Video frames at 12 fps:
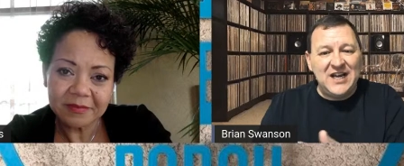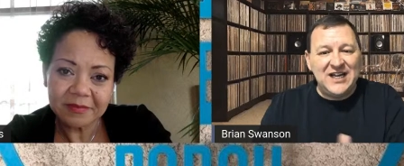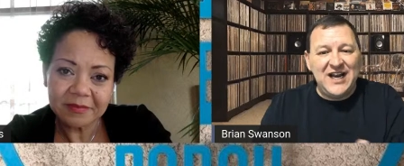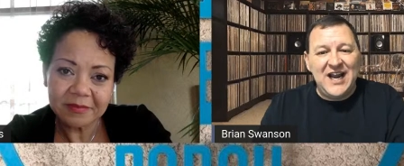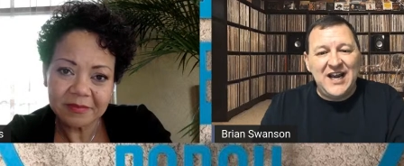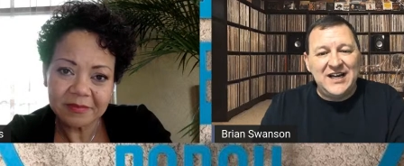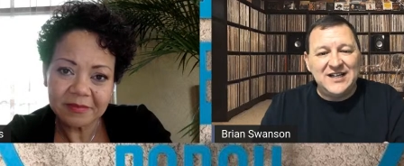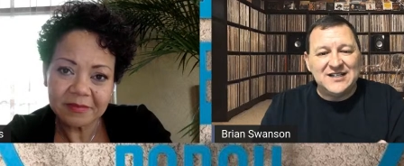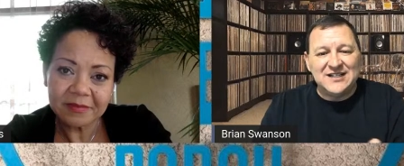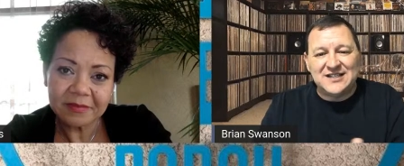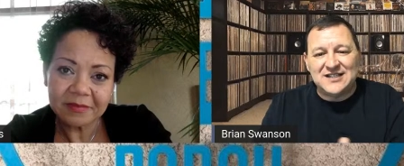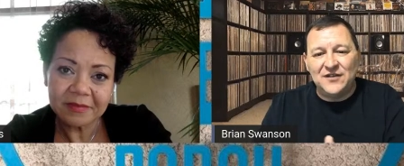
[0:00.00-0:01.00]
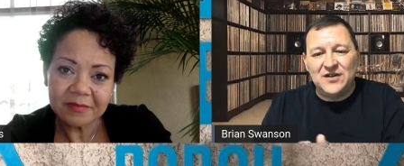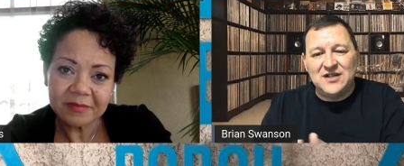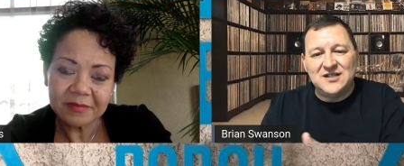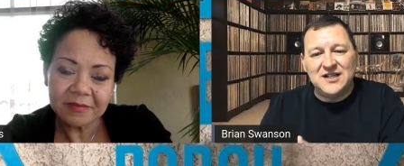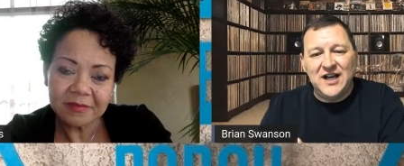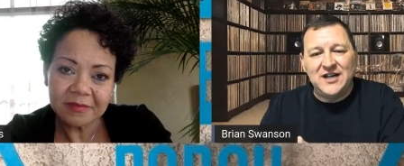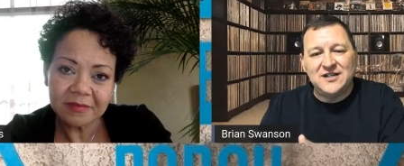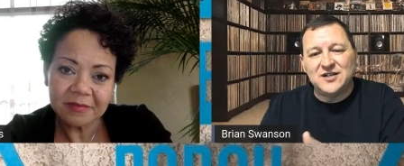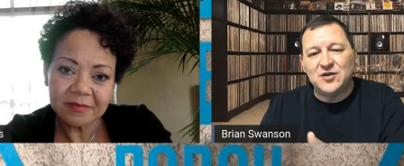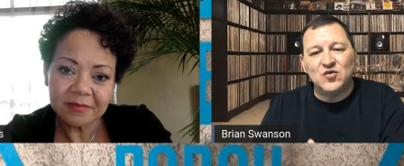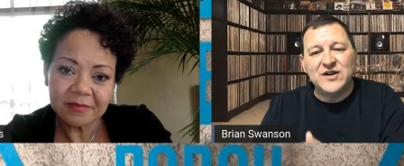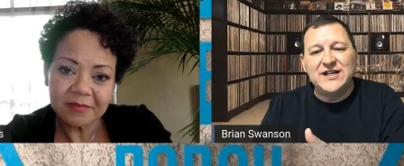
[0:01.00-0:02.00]
Speaker 1: in the 80s and the 70s and the 80s.
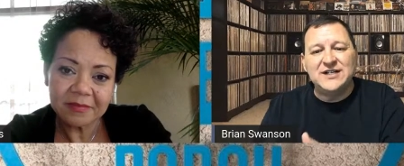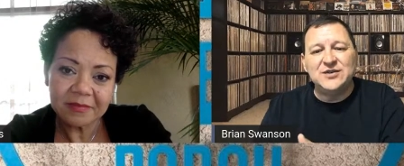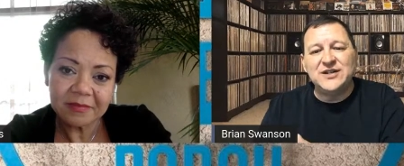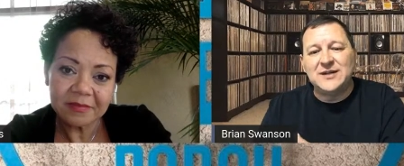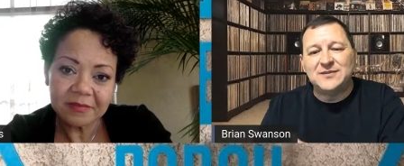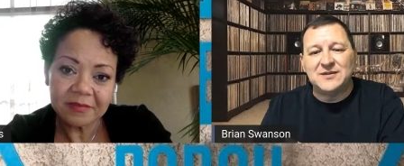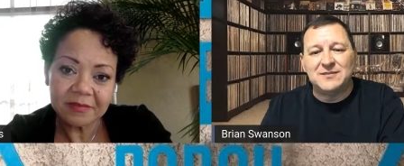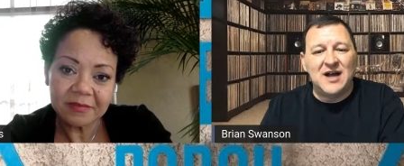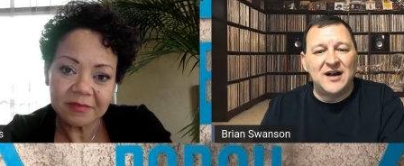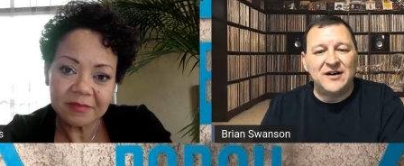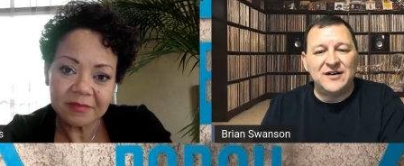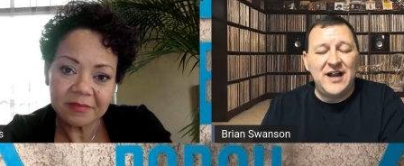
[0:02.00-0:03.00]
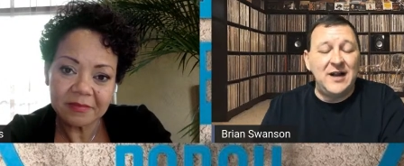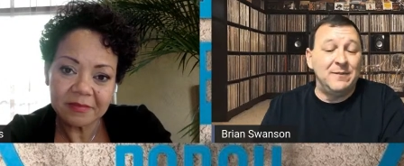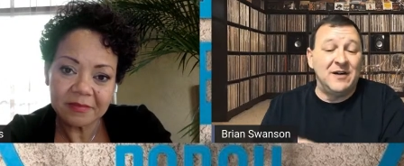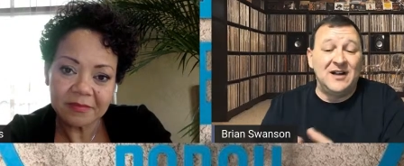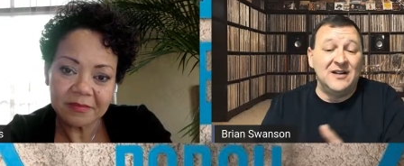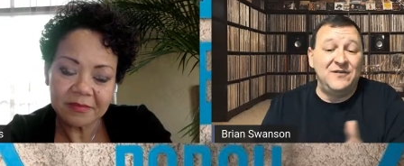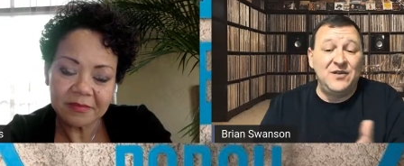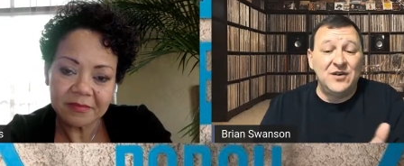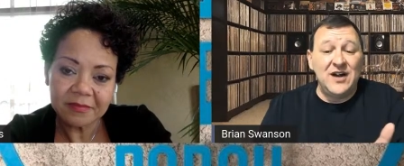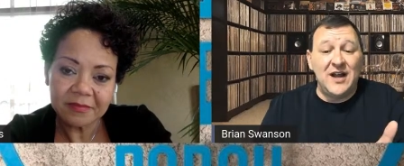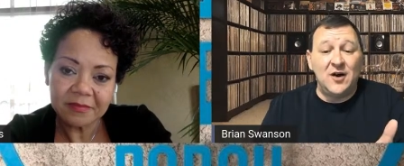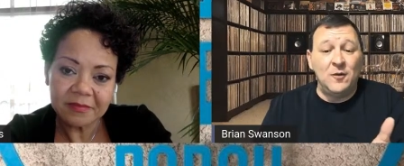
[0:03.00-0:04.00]
They're redoing them to modern day. Well, if you're
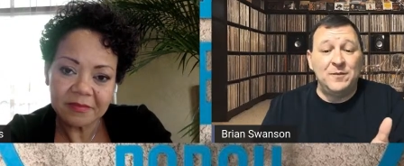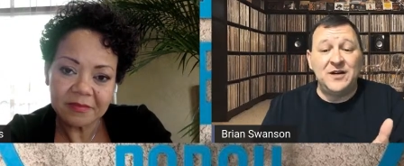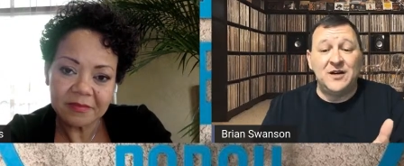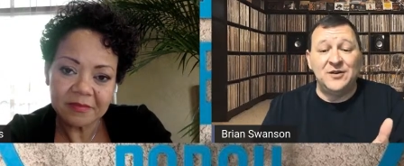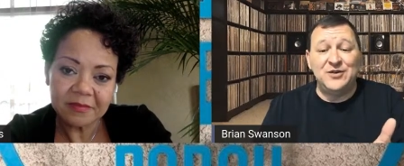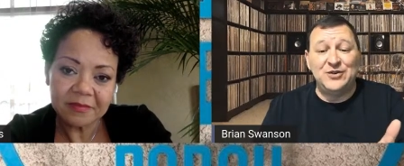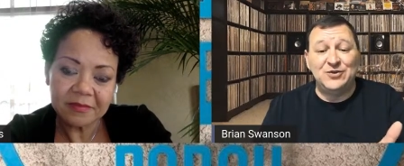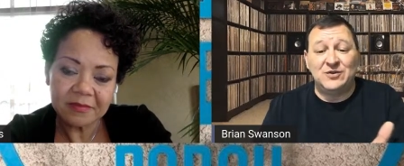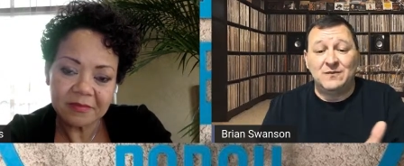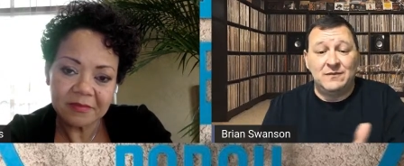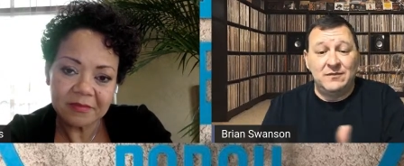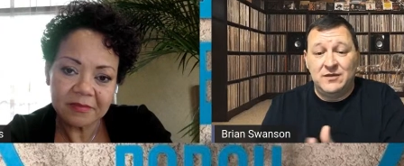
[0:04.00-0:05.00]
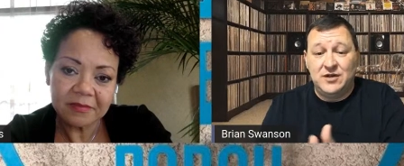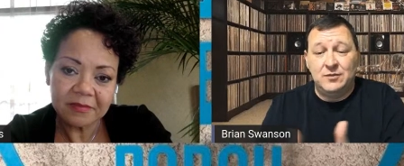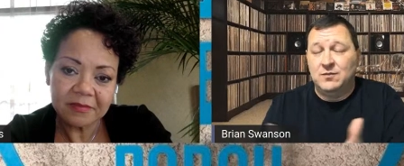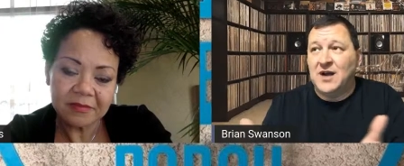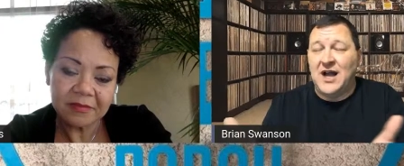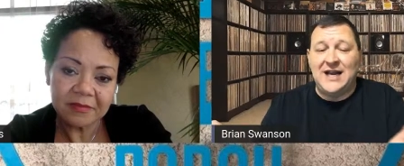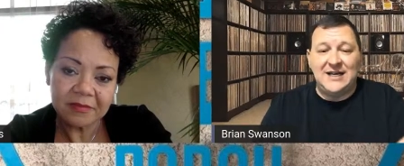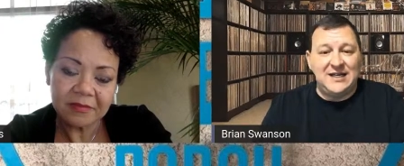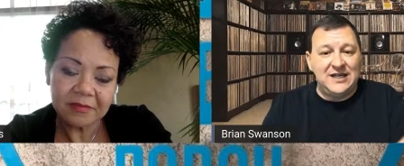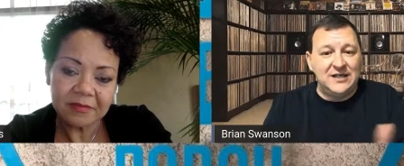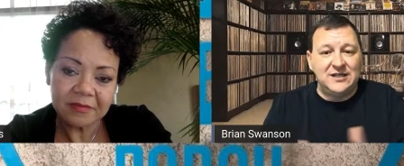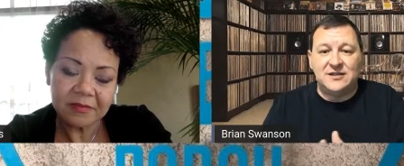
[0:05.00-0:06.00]
not open to new new
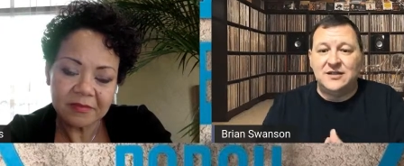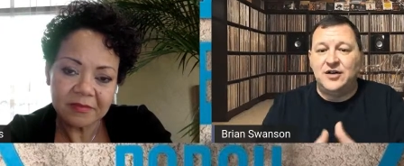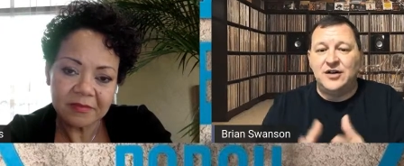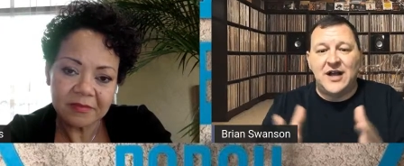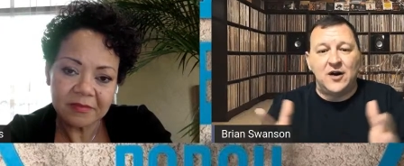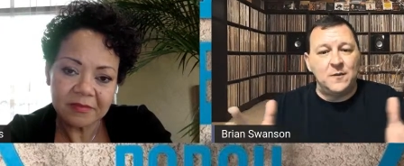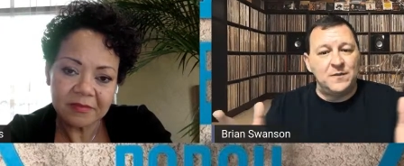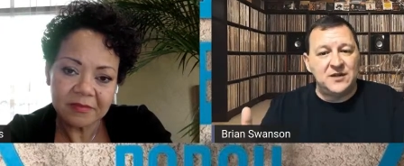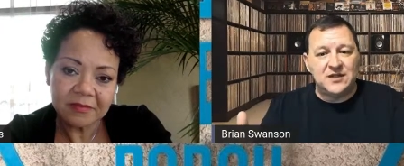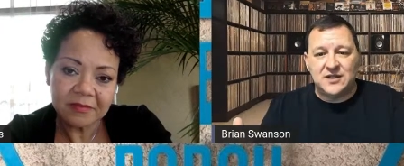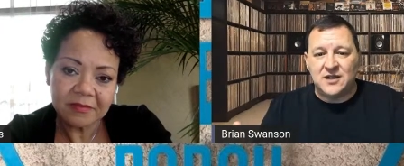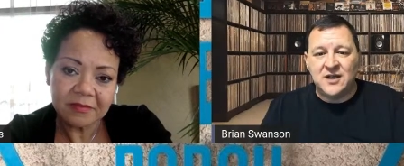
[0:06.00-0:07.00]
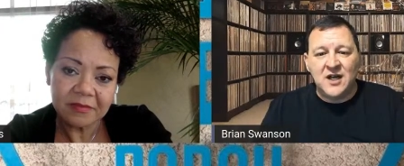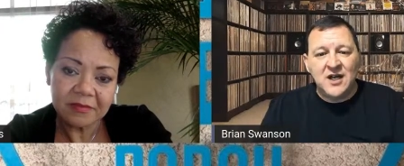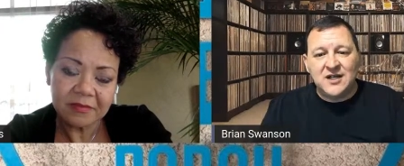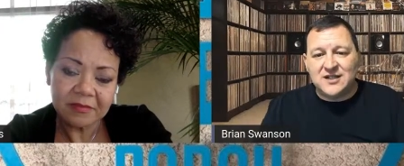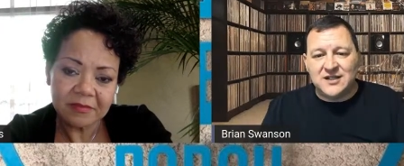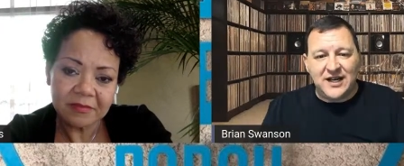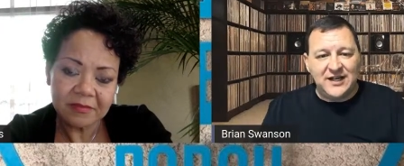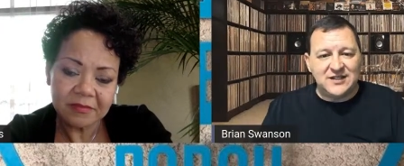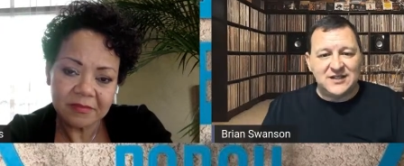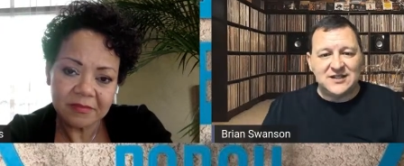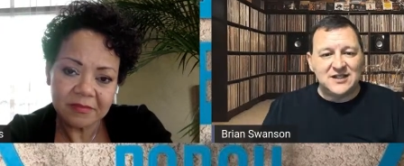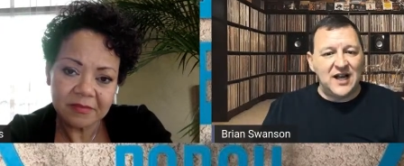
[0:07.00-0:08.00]
ideas and you're not open to today's
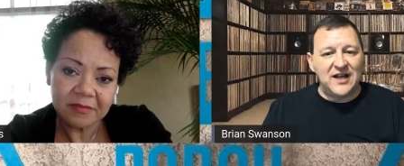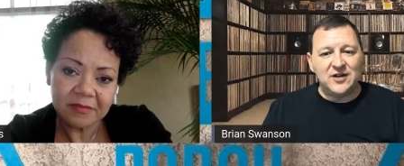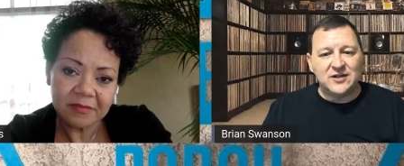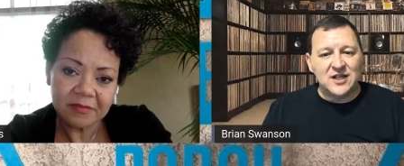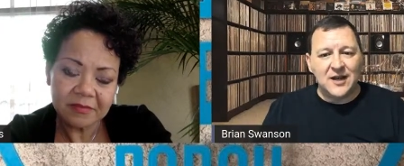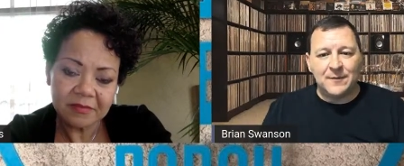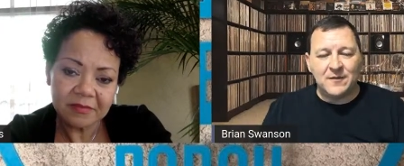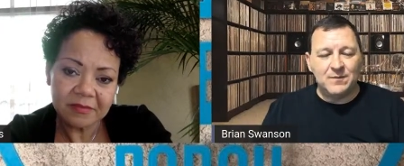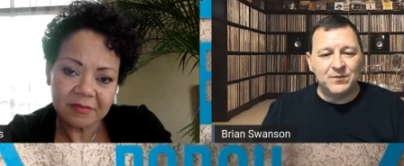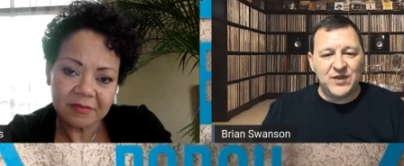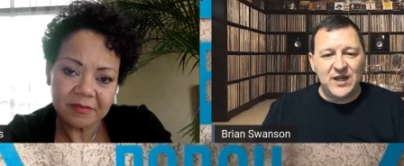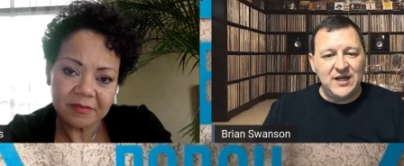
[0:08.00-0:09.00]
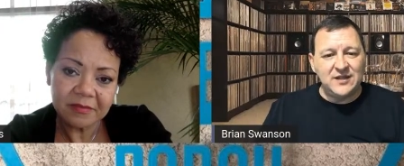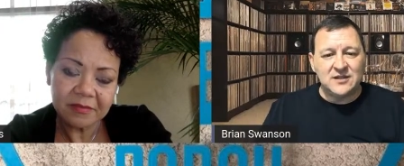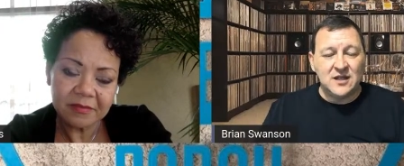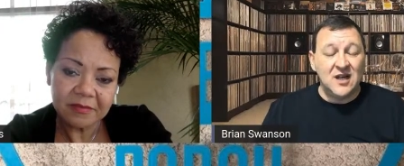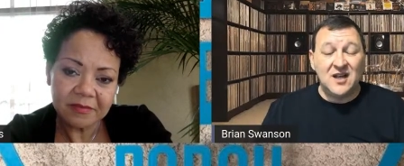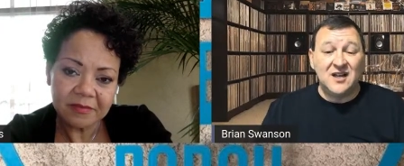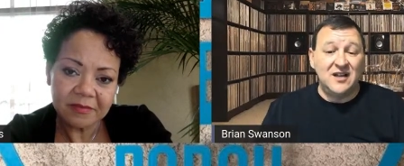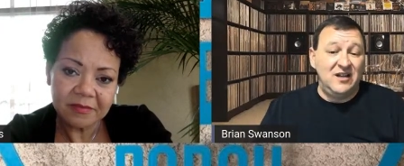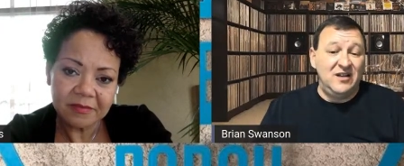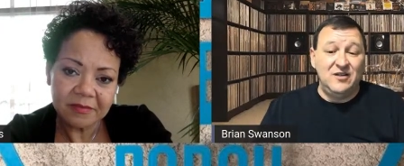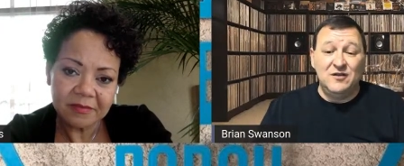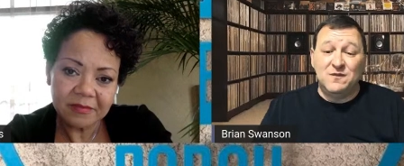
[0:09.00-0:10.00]
societal type things,
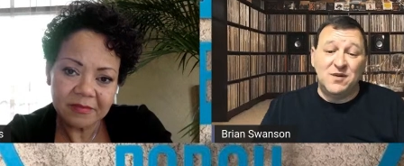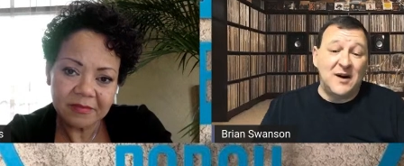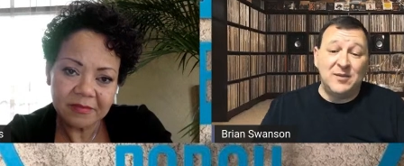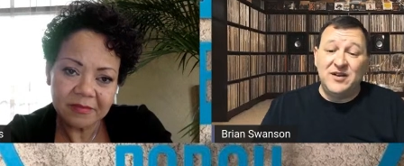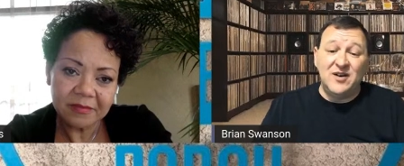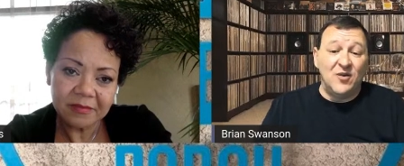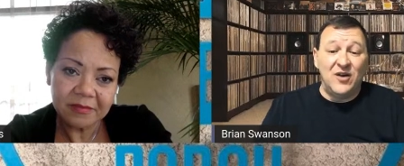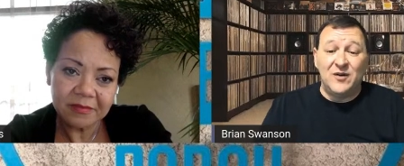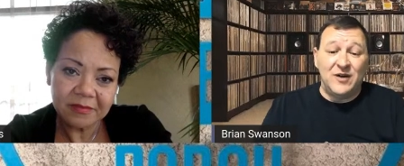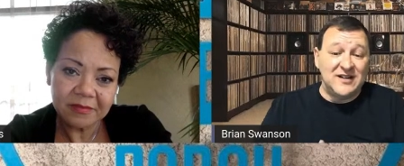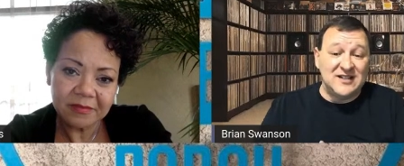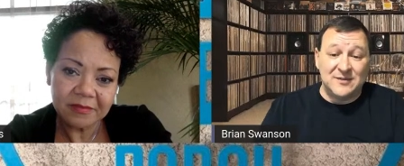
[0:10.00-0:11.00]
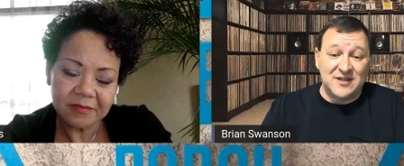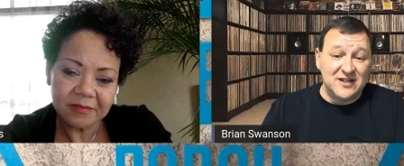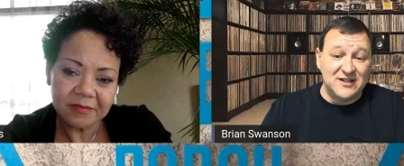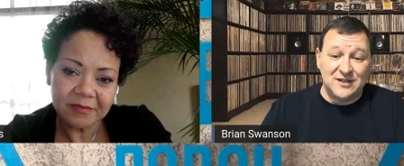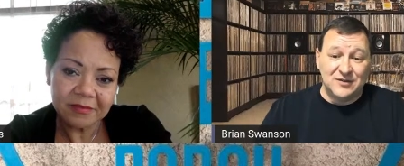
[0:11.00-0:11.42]
you probably don't want to watch some of these new